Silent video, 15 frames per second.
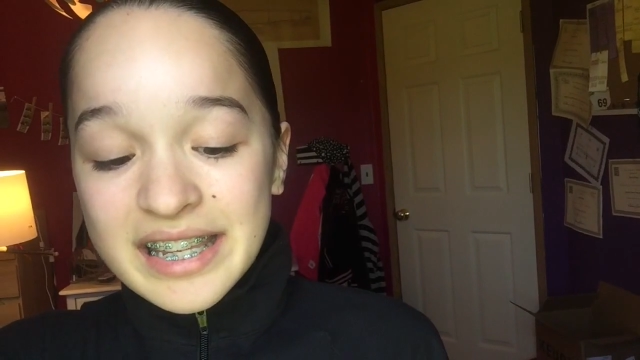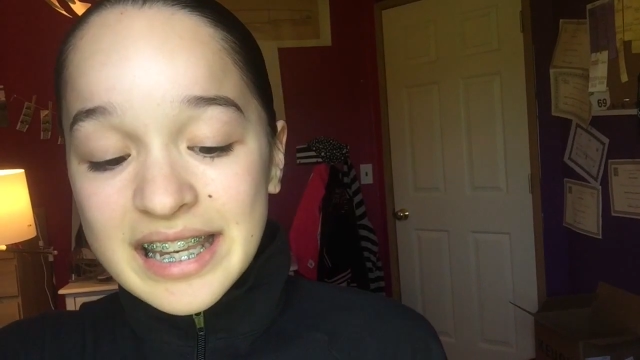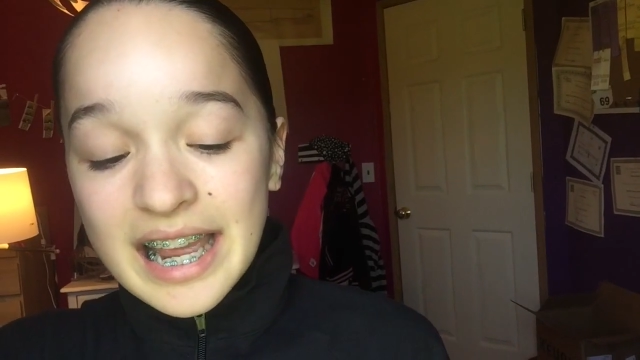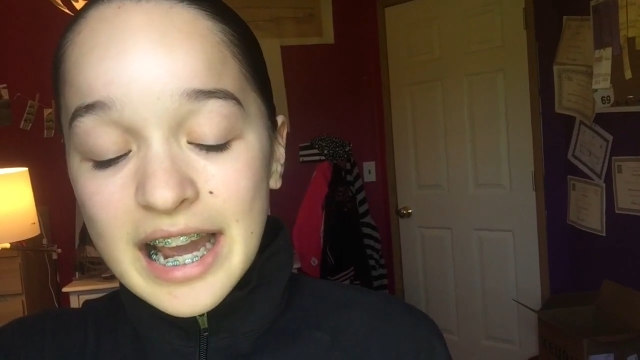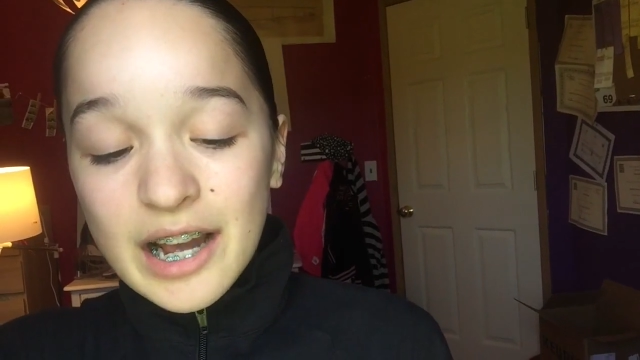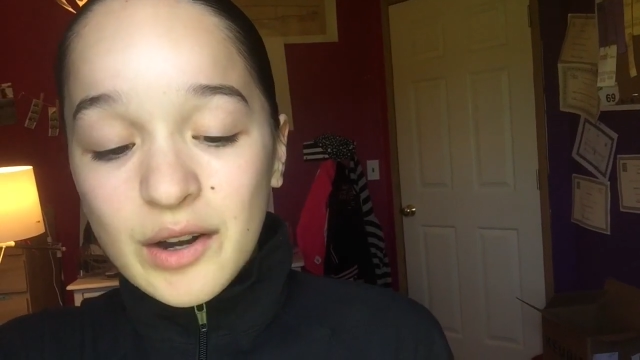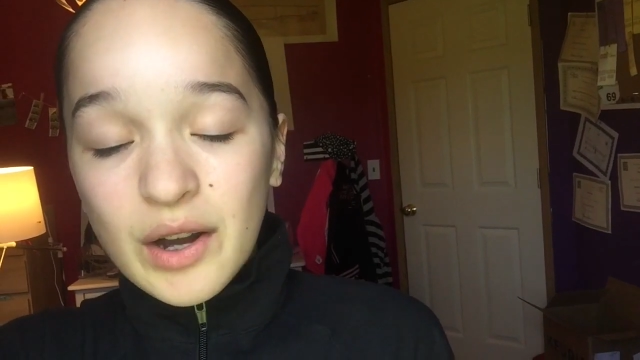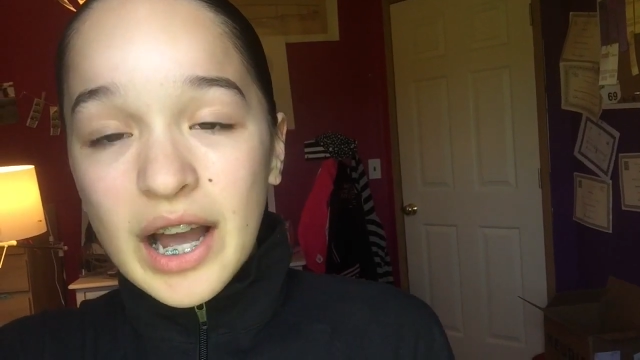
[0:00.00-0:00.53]

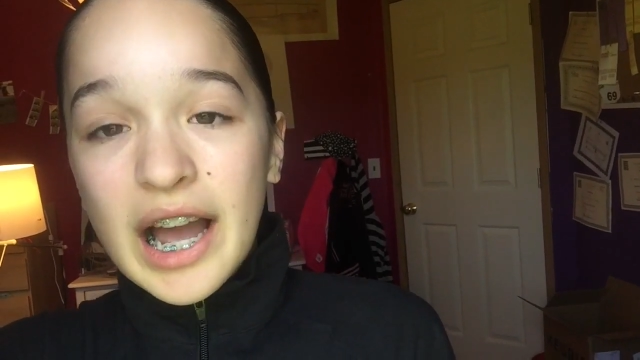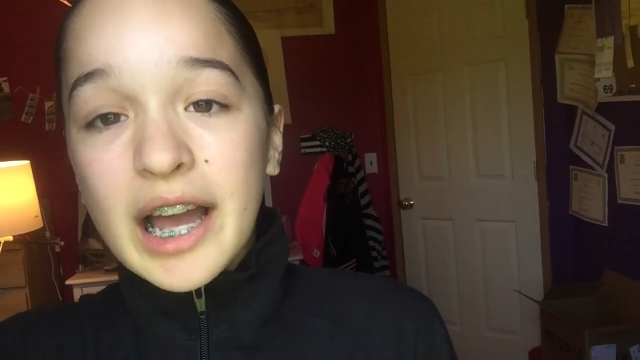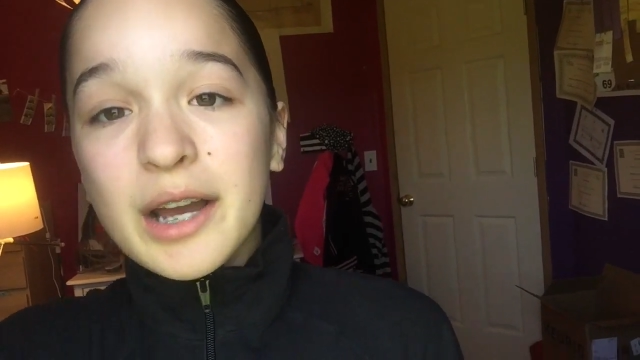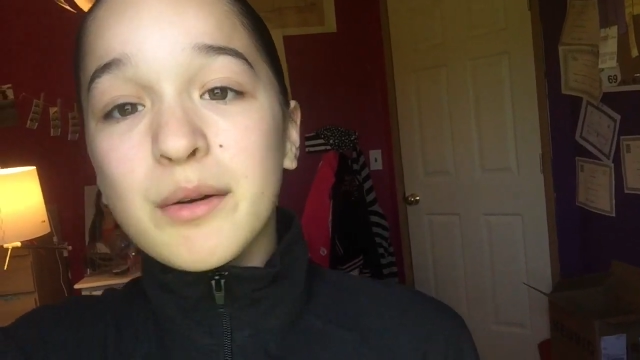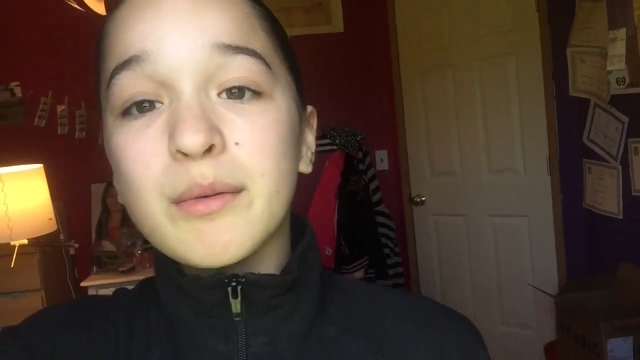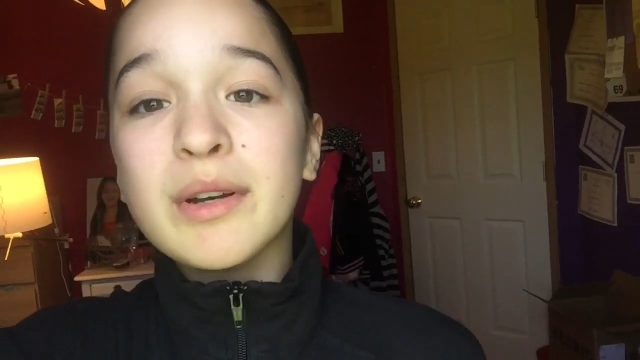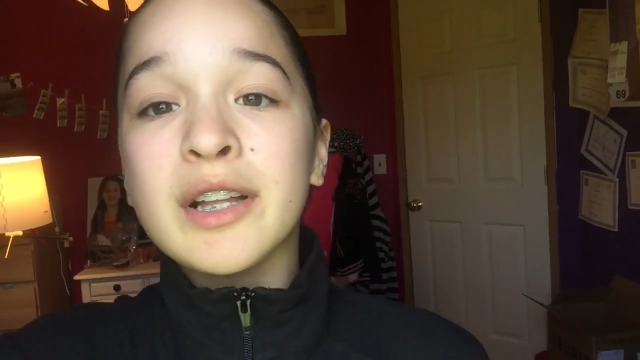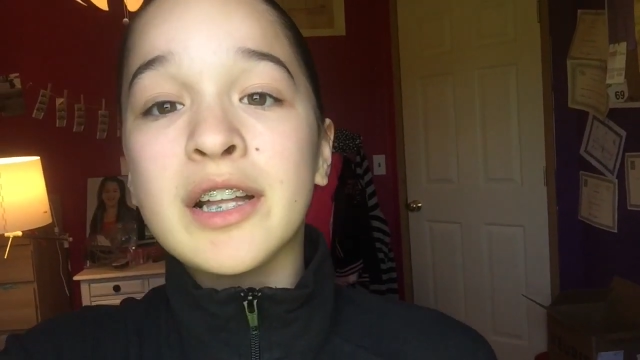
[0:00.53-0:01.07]
now
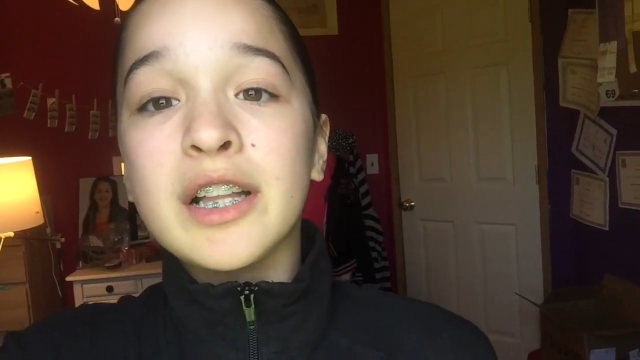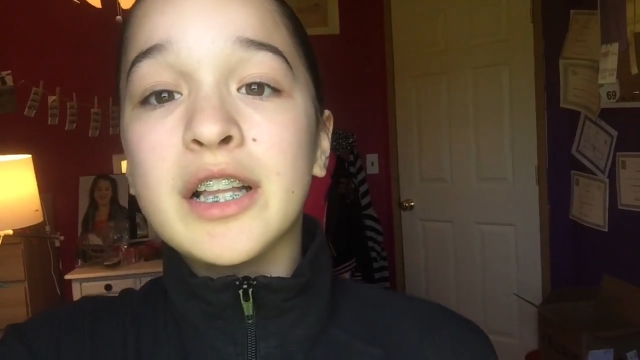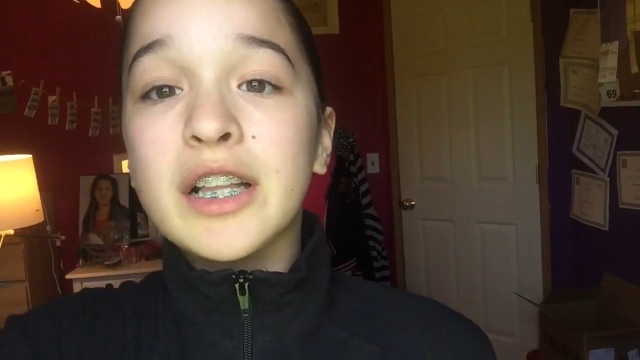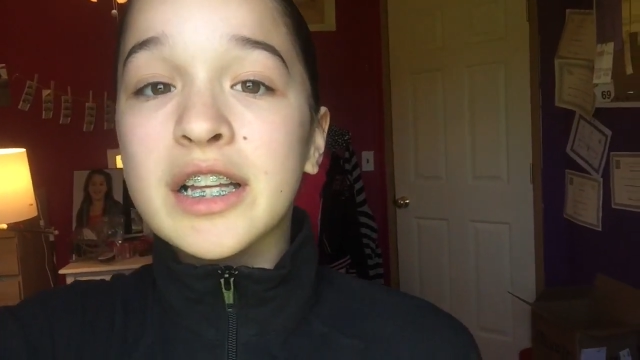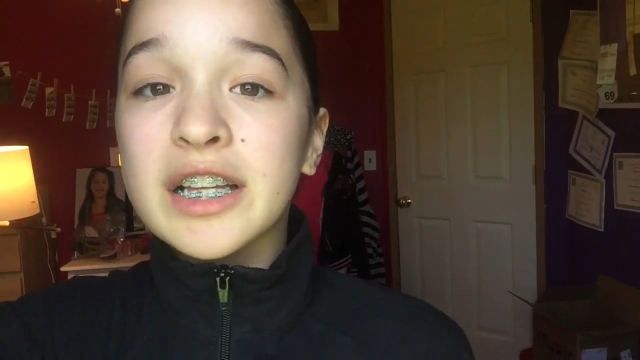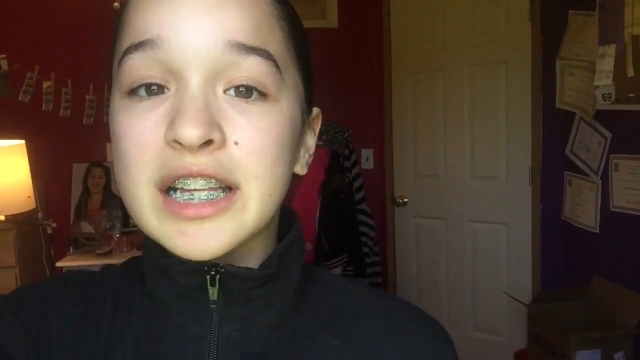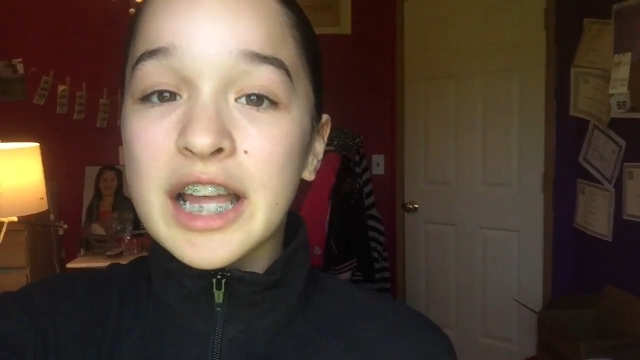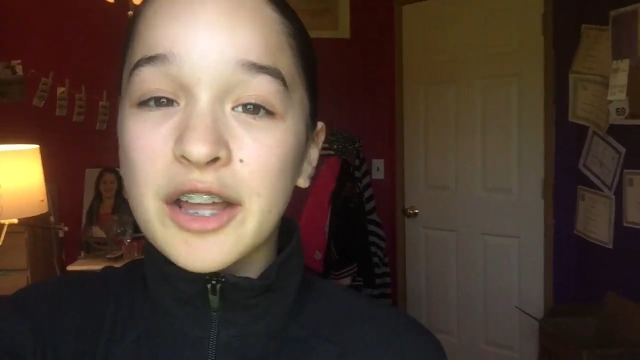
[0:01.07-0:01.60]
I will
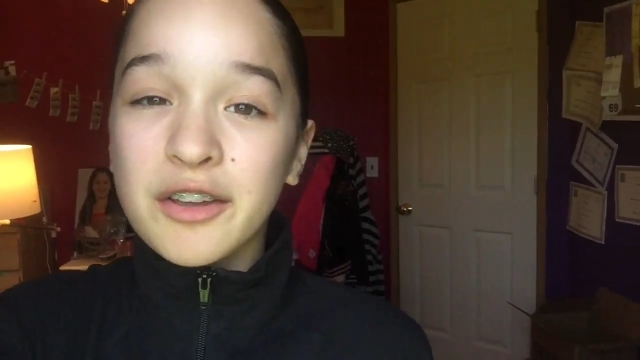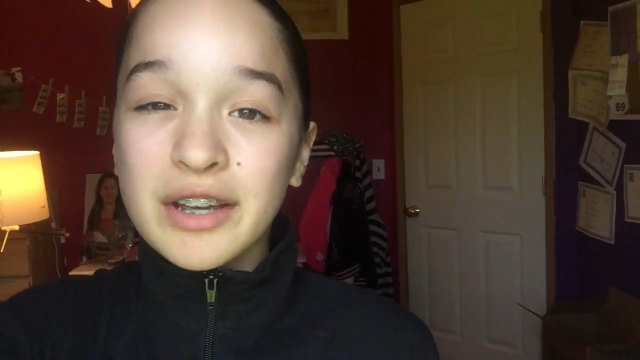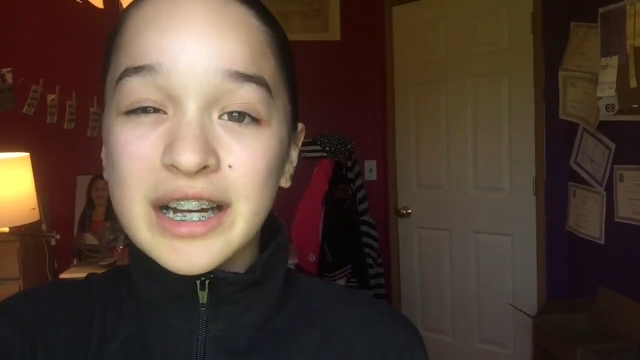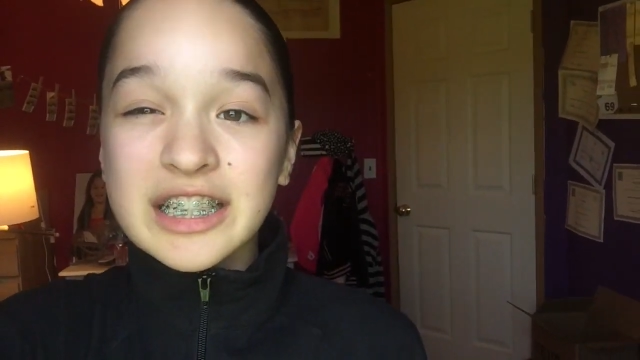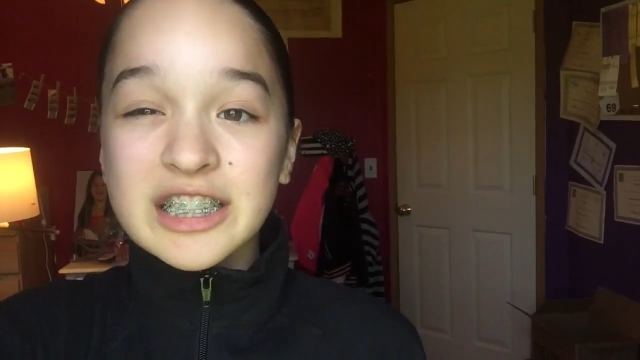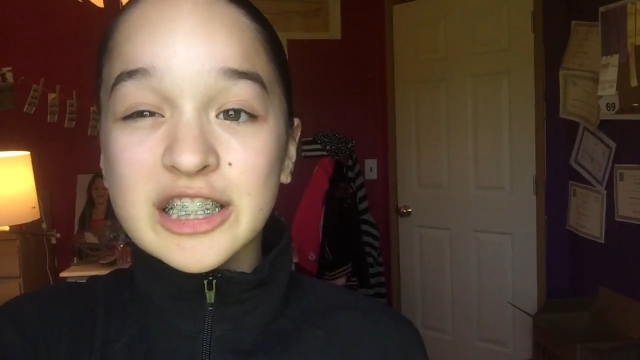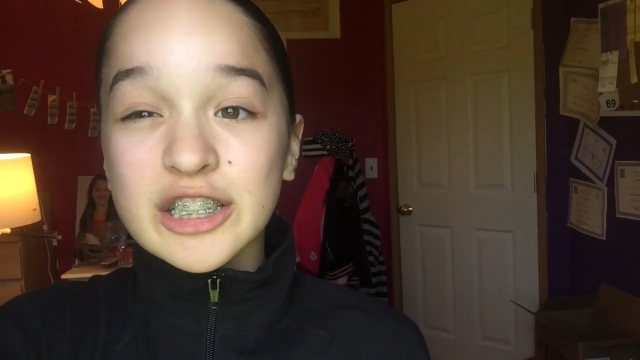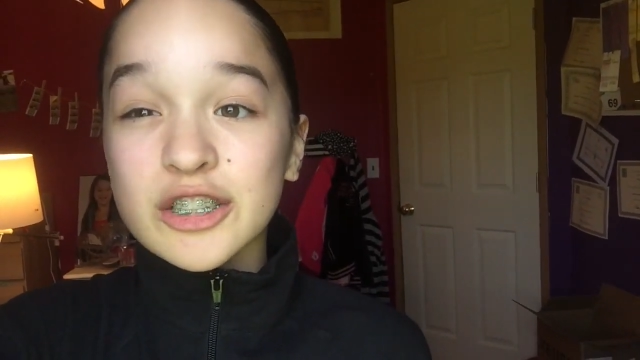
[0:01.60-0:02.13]
tell you
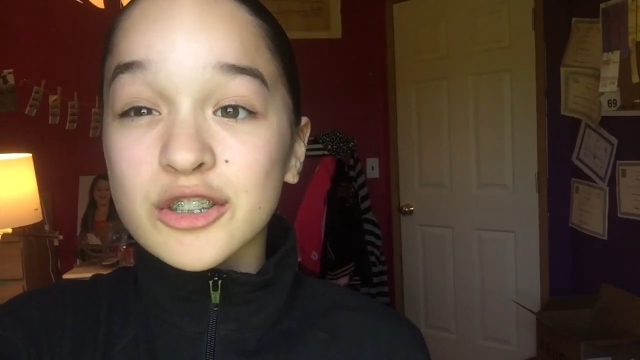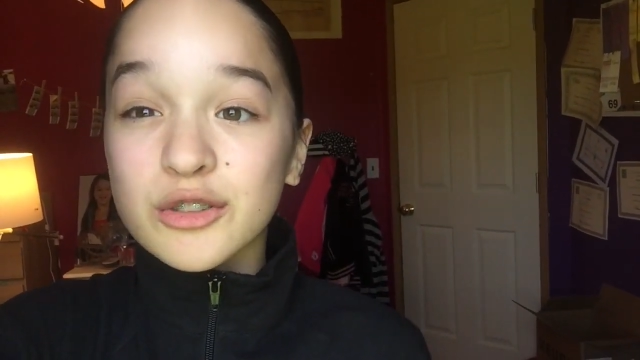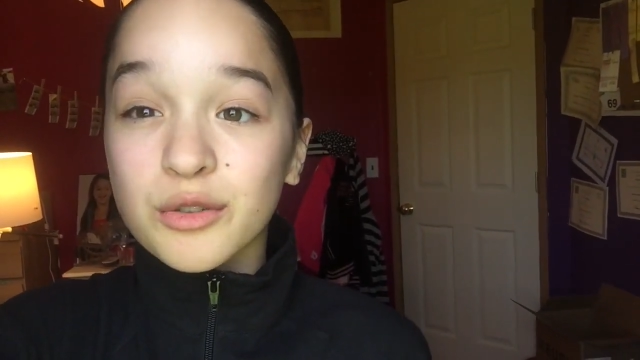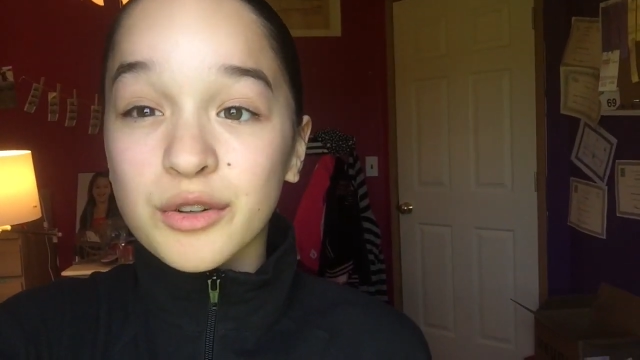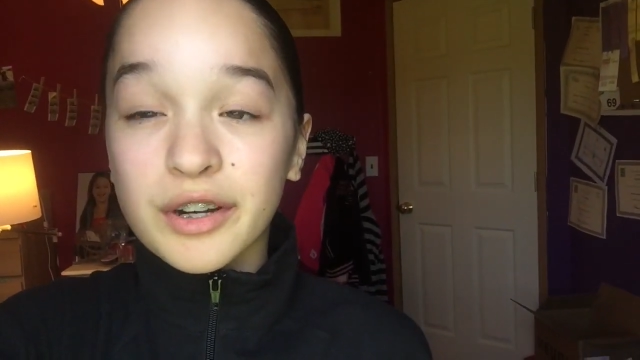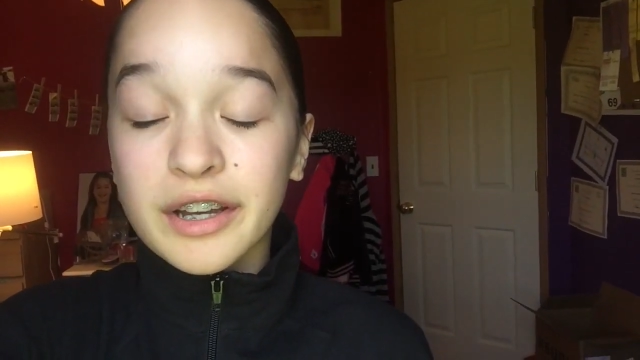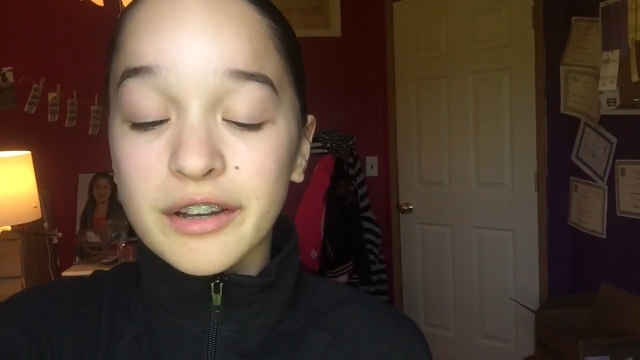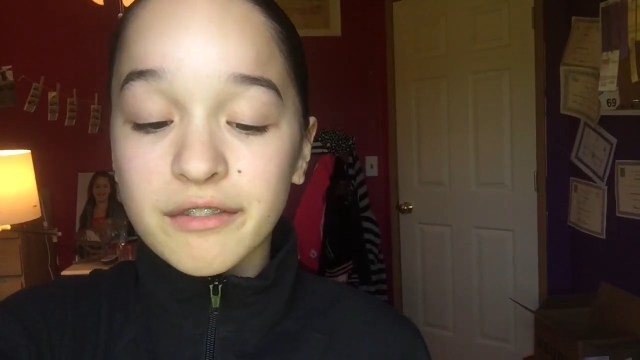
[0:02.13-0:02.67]
guys the
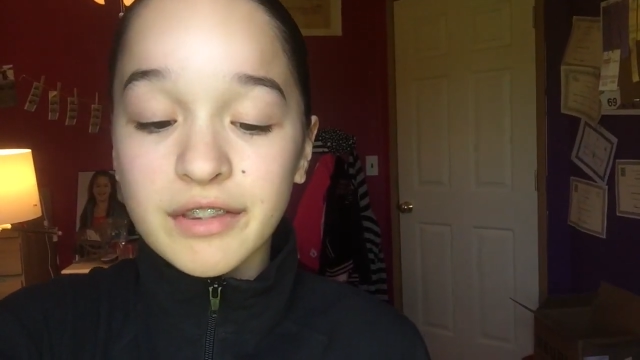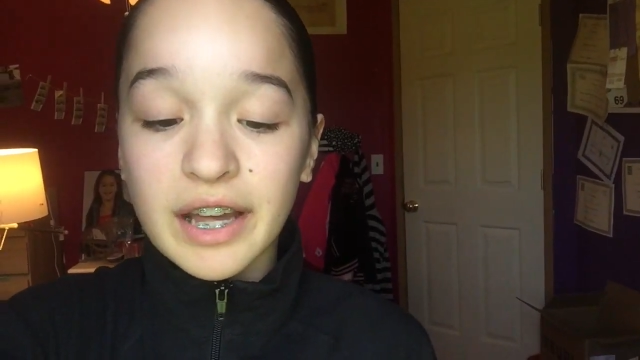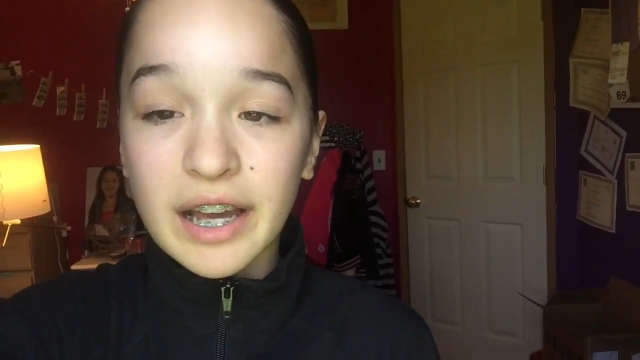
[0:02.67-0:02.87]
story of